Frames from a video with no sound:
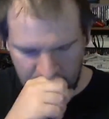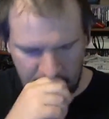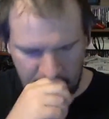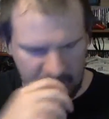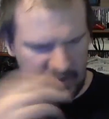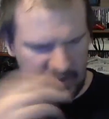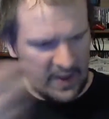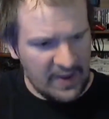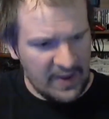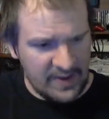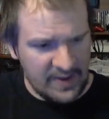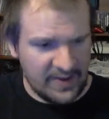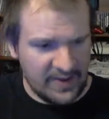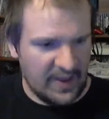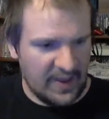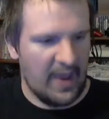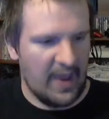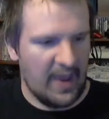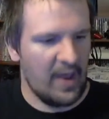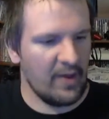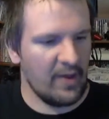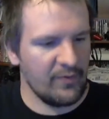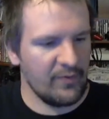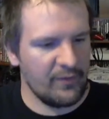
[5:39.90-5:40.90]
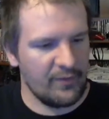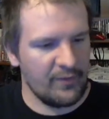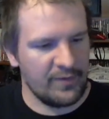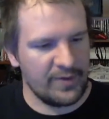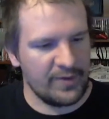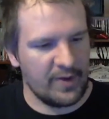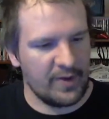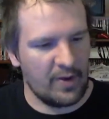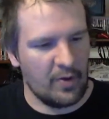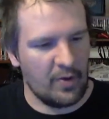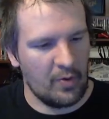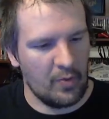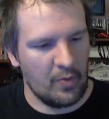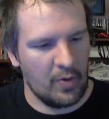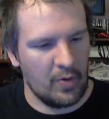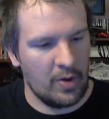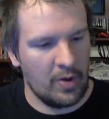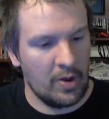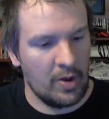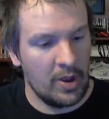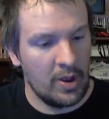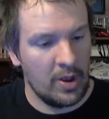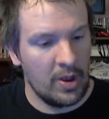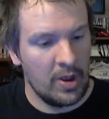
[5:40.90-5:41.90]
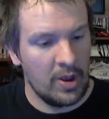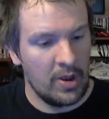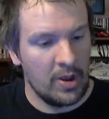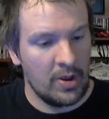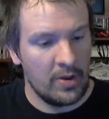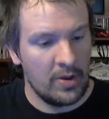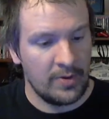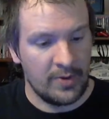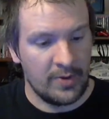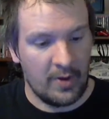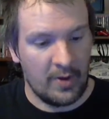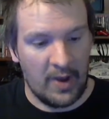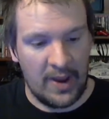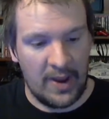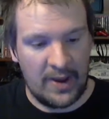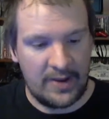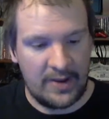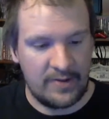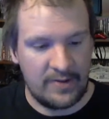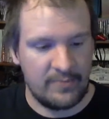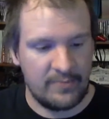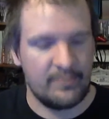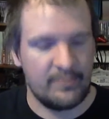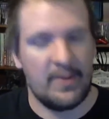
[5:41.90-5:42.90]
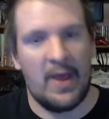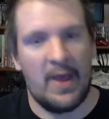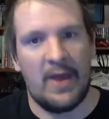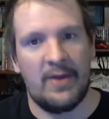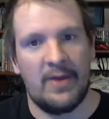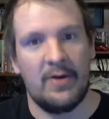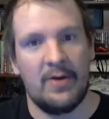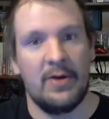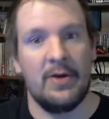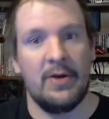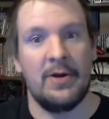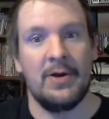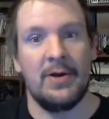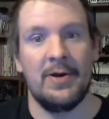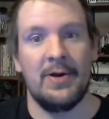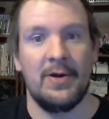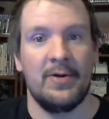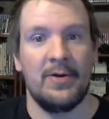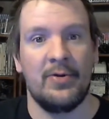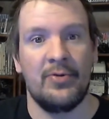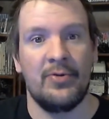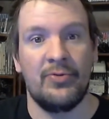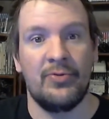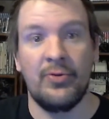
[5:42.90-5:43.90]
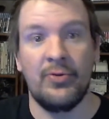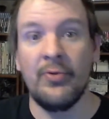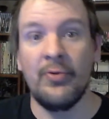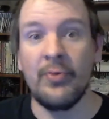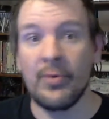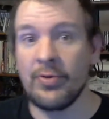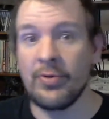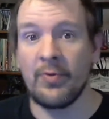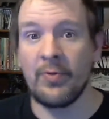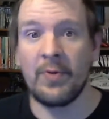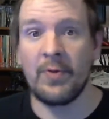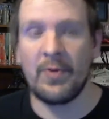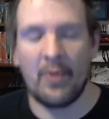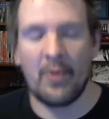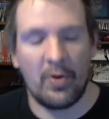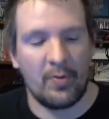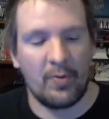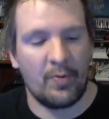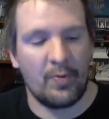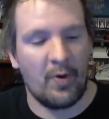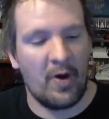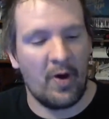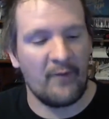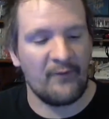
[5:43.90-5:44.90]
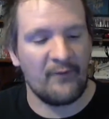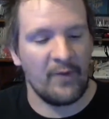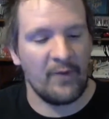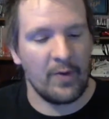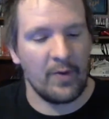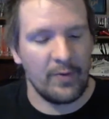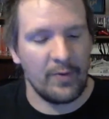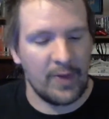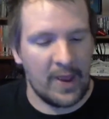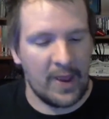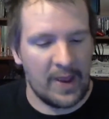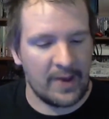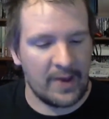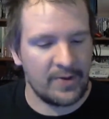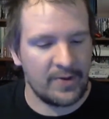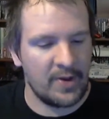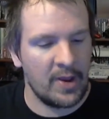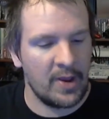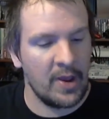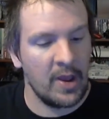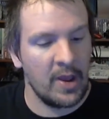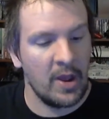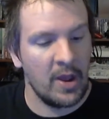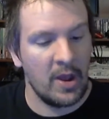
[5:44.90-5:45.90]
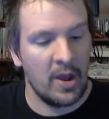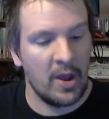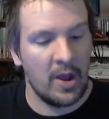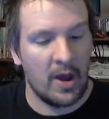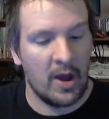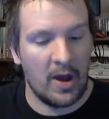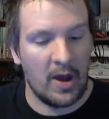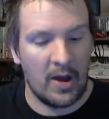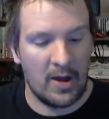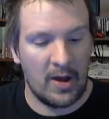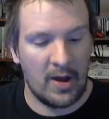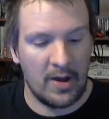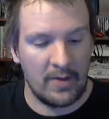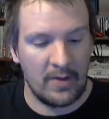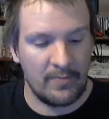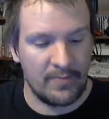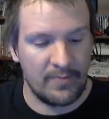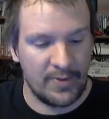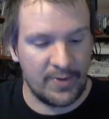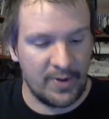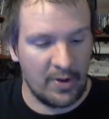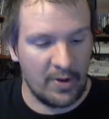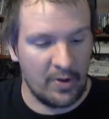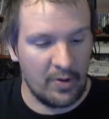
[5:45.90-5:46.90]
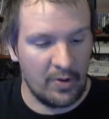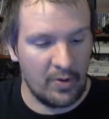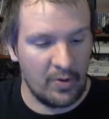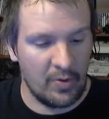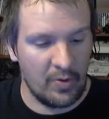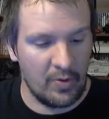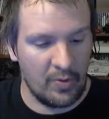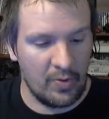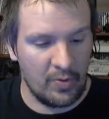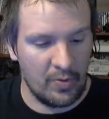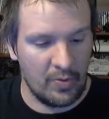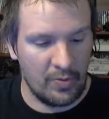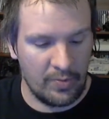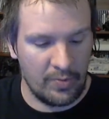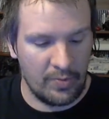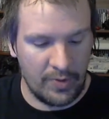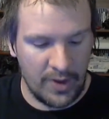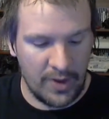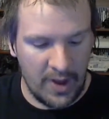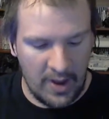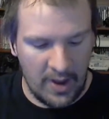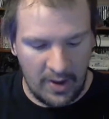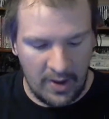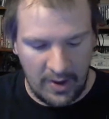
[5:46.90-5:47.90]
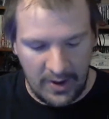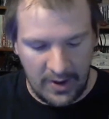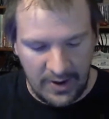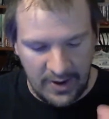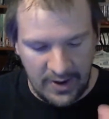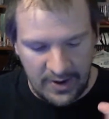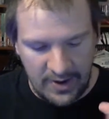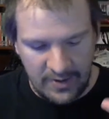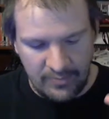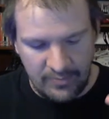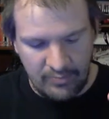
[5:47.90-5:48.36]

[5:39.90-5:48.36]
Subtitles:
in cash. So hey, that $2 to $3 profit on that. So yeah, and then